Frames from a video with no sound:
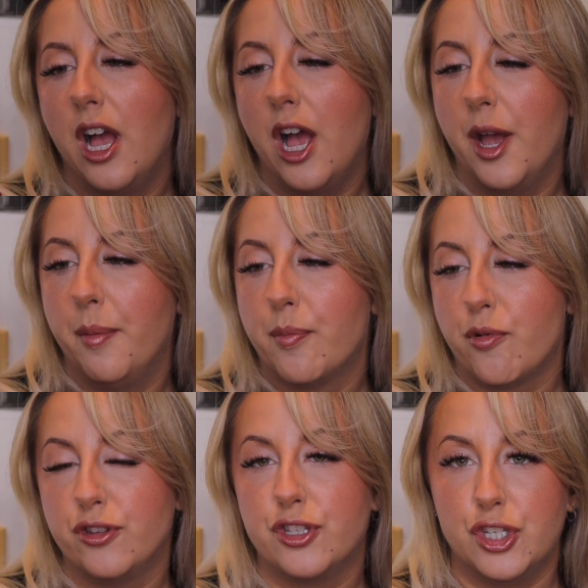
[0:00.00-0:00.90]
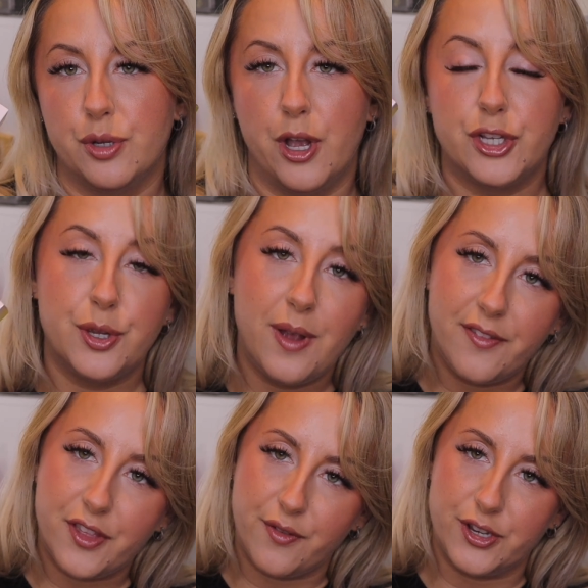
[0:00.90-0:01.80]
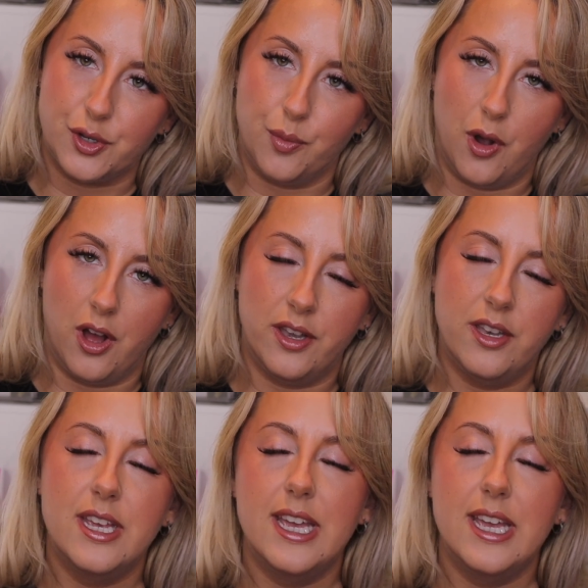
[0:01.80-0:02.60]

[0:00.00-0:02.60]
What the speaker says: bronzer duo. I do have the original one,